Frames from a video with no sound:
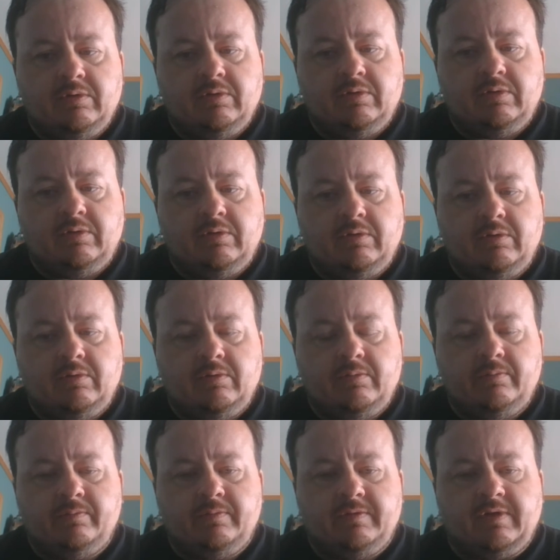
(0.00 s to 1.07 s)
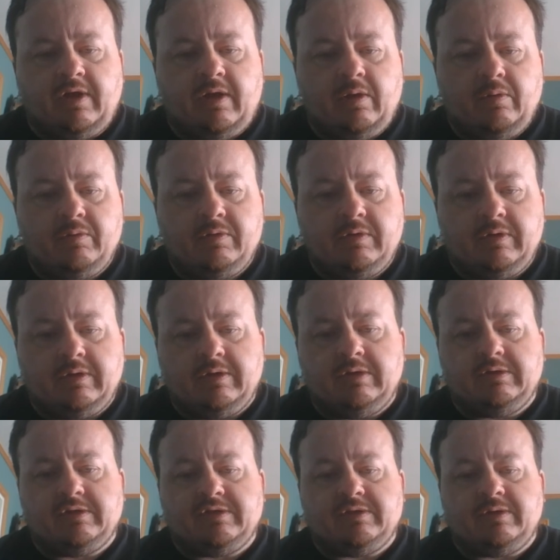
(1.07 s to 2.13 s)
know, touted
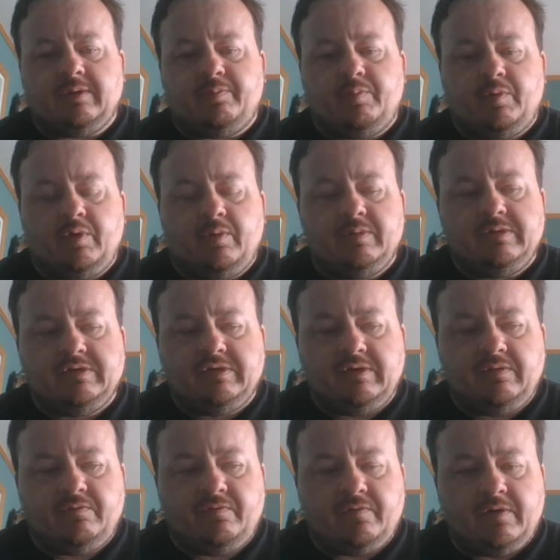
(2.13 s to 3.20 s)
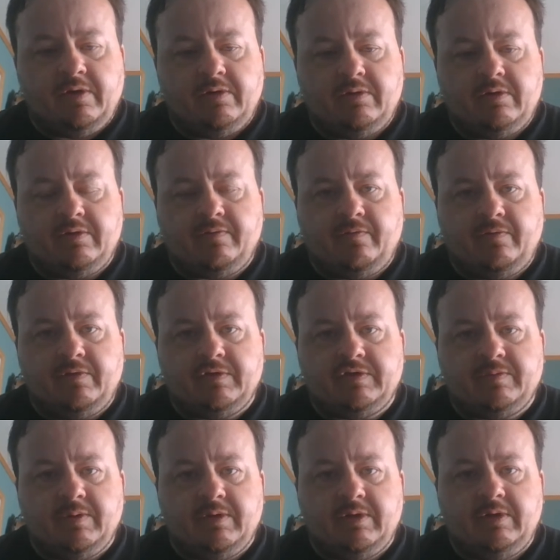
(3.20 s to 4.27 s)
as a promising fighter at
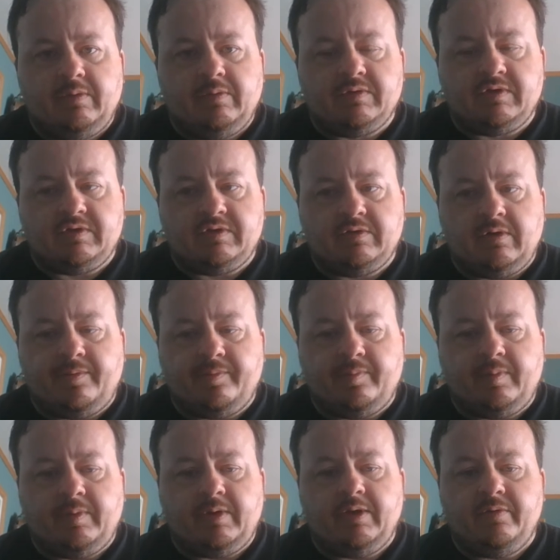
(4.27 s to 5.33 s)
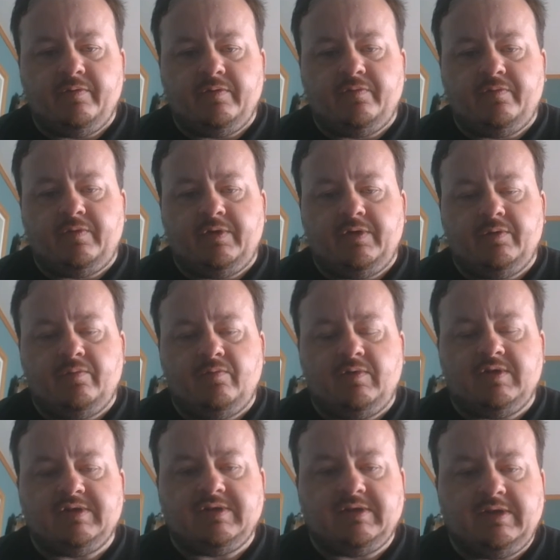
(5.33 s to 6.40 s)
first, but he was stopped by Alfredo
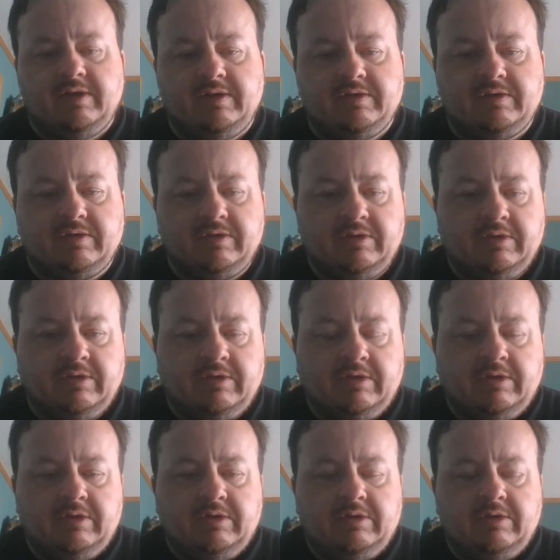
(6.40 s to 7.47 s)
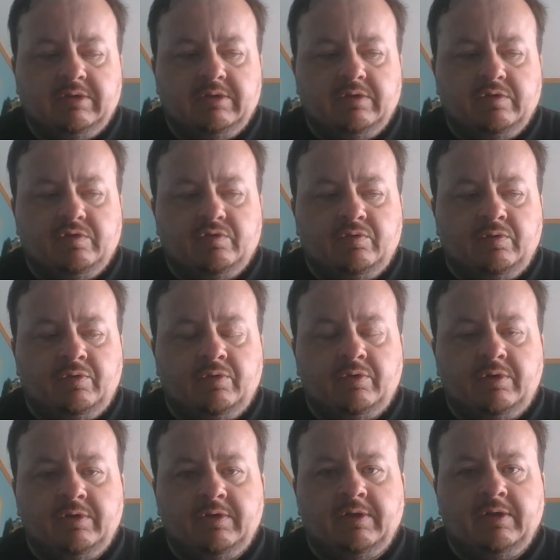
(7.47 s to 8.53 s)
Vasquez Jr.,
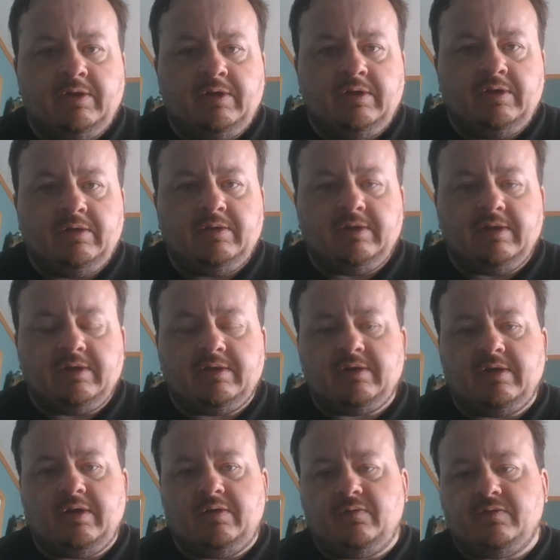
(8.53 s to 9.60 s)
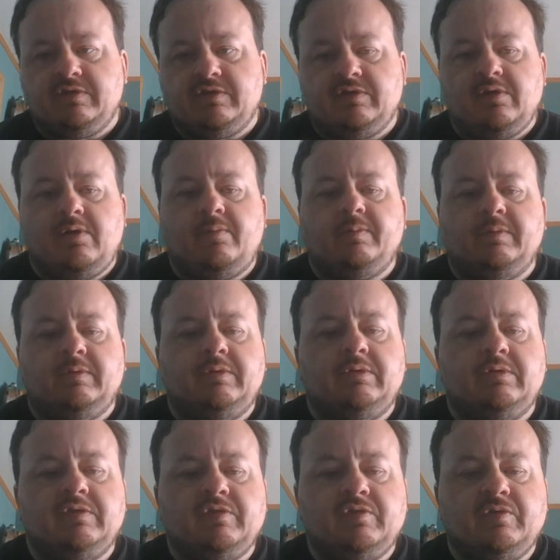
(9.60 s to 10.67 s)
and then that kind of stopped.
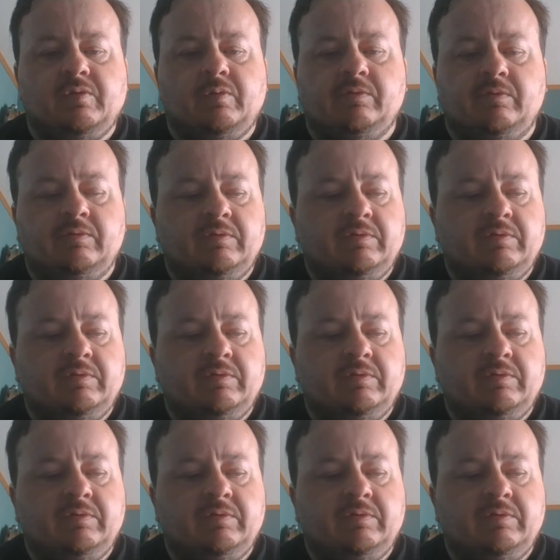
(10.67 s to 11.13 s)
So,